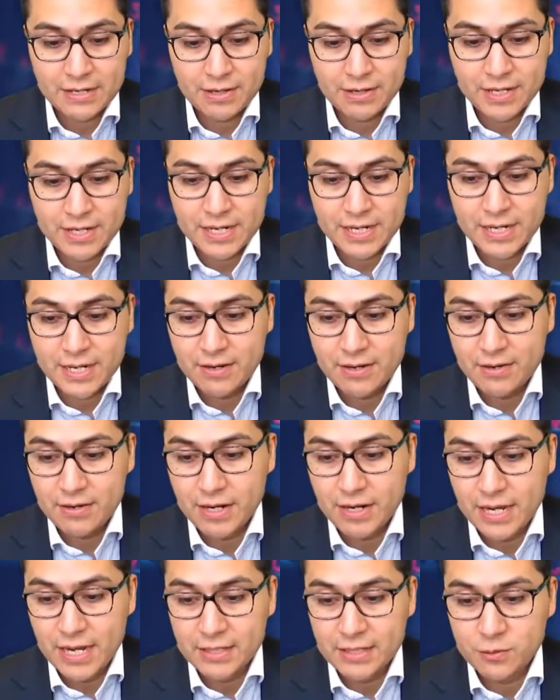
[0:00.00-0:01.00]
created
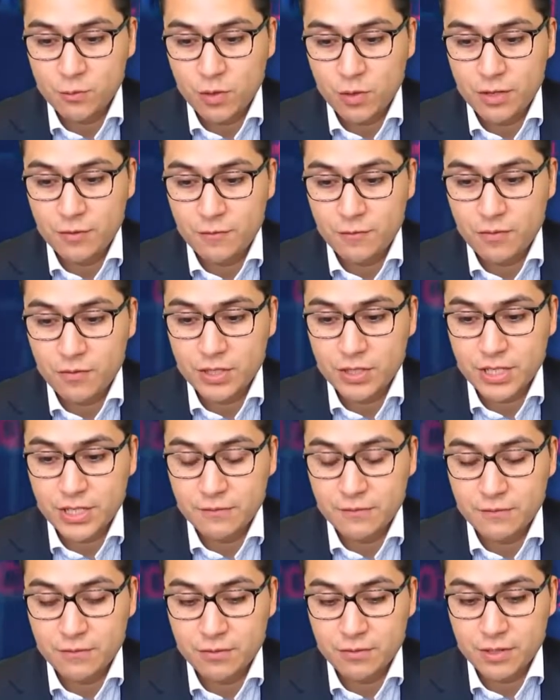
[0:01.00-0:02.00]
here at
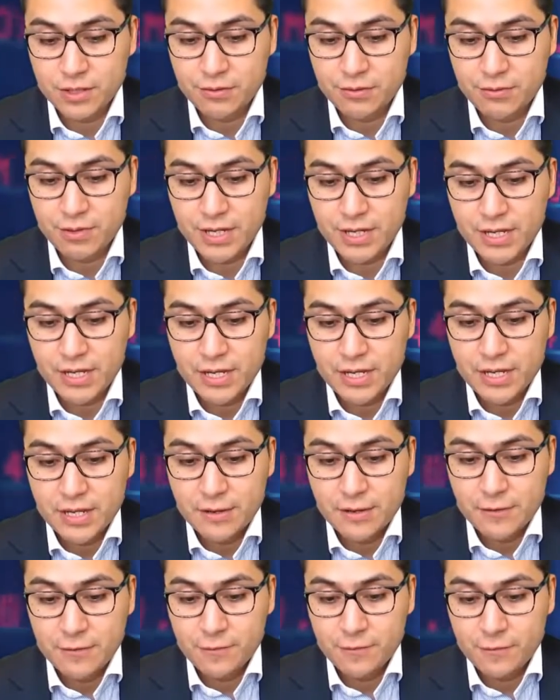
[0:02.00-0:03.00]
114.43,
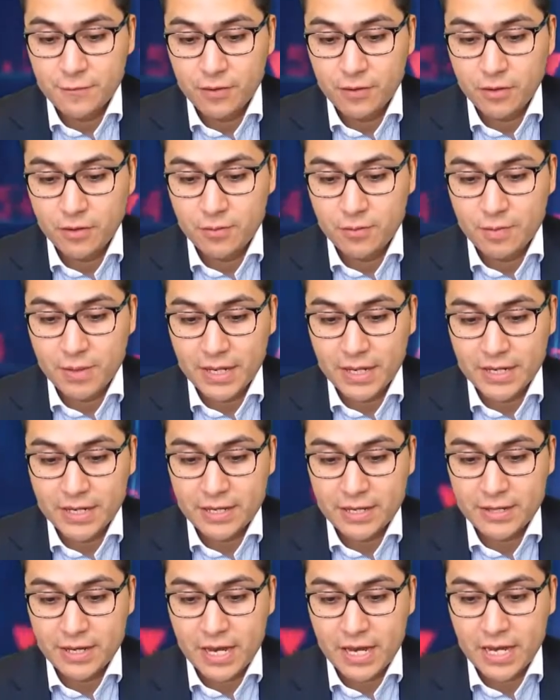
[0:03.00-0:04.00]
followed by
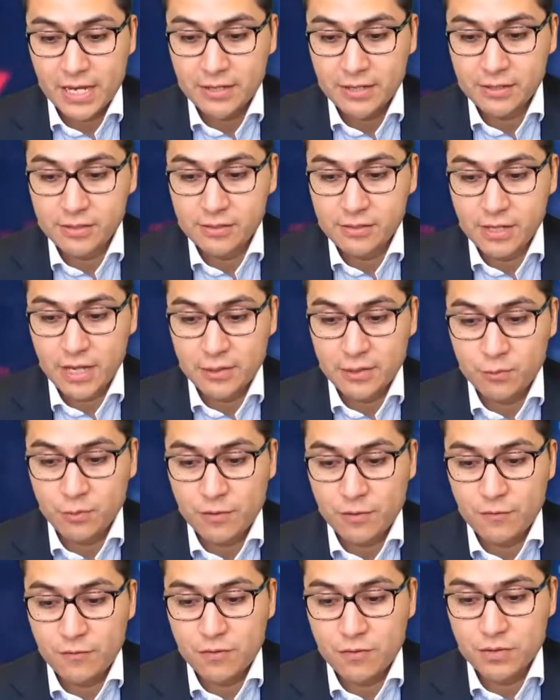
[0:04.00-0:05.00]
another high at
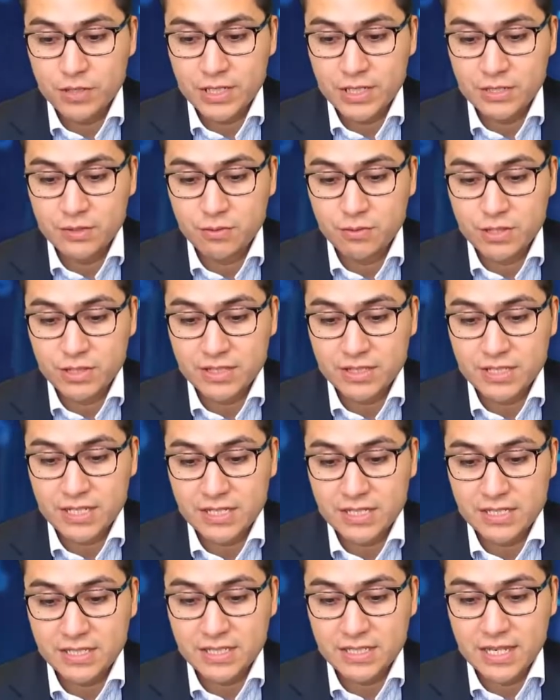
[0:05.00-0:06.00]

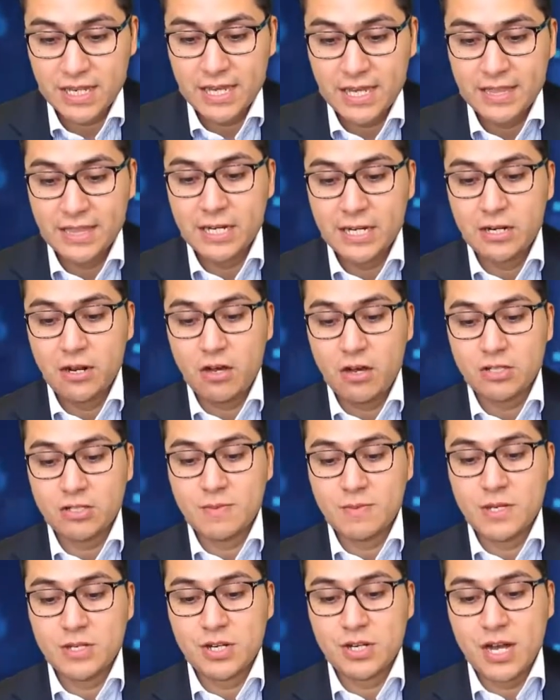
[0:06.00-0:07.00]
114.26, and the
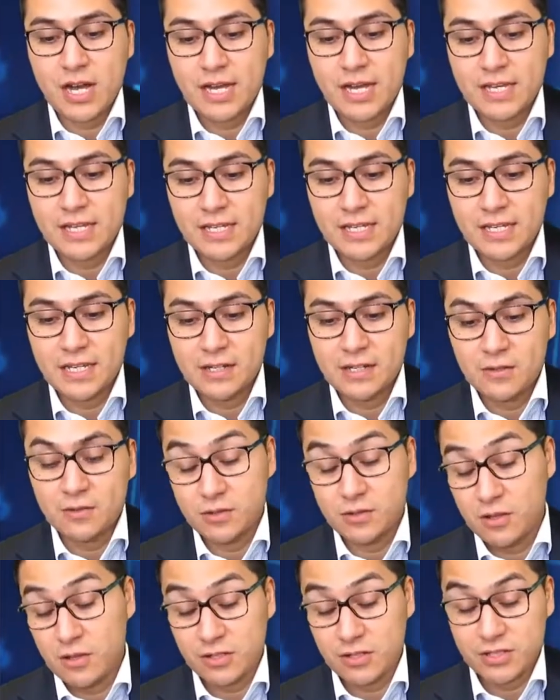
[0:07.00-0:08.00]
last major high,
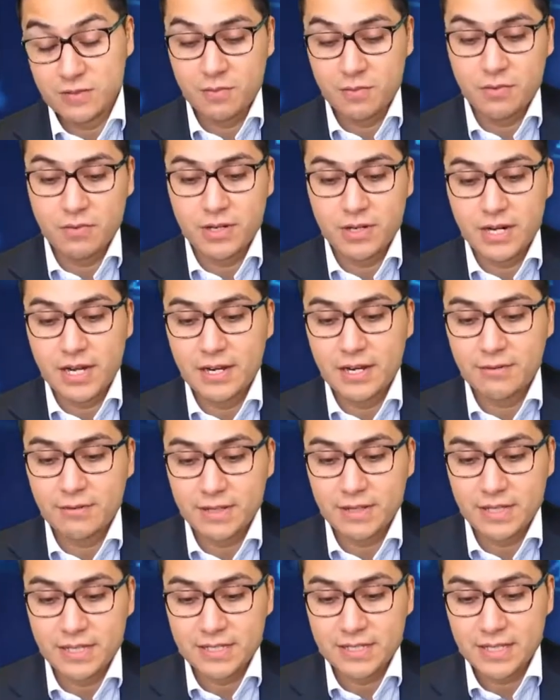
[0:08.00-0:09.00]
or last important high
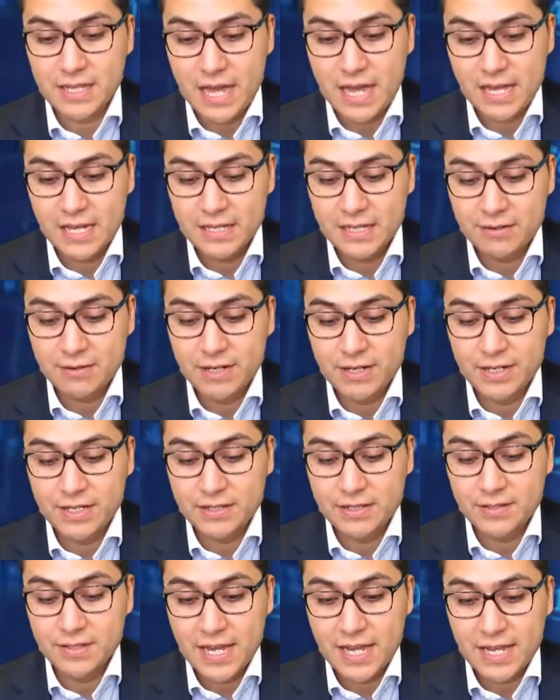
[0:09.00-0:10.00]
really, is the high
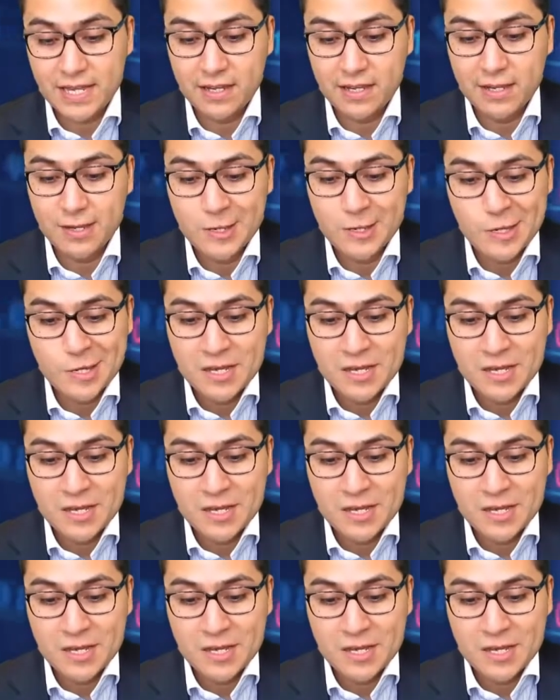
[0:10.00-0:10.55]
created today.